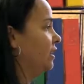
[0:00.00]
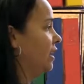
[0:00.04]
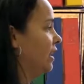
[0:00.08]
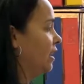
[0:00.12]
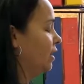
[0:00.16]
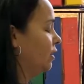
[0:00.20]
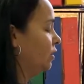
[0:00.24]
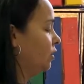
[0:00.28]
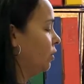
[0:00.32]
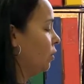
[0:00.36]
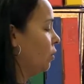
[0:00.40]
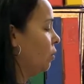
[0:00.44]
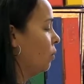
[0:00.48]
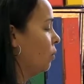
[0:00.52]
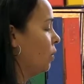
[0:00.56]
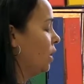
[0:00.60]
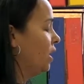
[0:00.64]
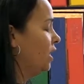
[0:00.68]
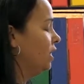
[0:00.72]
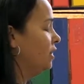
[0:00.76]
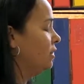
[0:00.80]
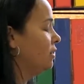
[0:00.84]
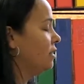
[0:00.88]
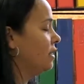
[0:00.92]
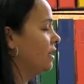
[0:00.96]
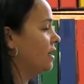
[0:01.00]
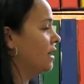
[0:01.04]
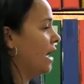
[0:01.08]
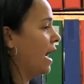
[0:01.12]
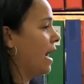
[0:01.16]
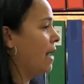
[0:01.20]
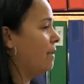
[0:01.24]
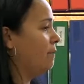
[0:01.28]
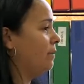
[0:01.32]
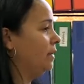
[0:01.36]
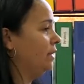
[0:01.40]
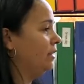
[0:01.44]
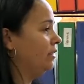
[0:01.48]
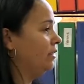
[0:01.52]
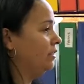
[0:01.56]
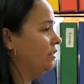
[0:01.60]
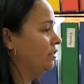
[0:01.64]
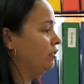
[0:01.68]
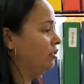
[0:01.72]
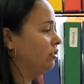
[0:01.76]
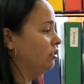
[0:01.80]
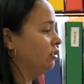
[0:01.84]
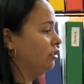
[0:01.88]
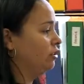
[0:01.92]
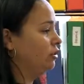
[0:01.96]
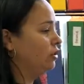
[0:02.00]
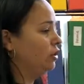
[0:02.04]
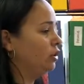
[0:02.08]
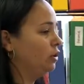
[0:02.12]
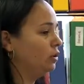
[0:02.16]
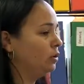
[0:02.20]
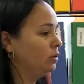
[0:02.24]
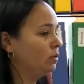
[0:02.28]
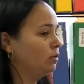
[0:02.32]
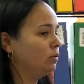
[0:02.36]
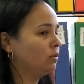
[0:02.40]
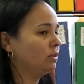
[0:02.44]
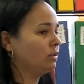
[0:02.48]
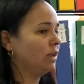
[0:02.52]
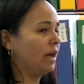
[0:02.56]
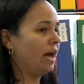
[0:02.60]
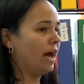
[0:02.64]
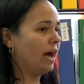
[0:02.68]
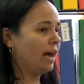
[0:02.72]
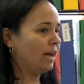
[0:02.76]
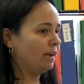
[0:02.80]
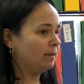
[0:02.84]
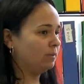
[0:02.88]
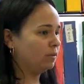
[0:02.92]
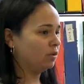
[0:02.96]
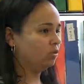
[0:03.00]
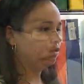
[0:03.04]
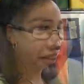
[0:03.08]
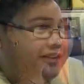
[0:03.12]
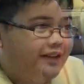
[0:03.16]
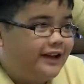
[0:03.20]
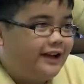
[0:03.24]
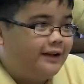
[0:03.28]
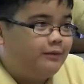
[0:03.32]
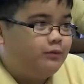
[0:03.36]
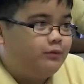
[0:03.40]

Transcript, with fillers: down, what do you think happens to those animals? They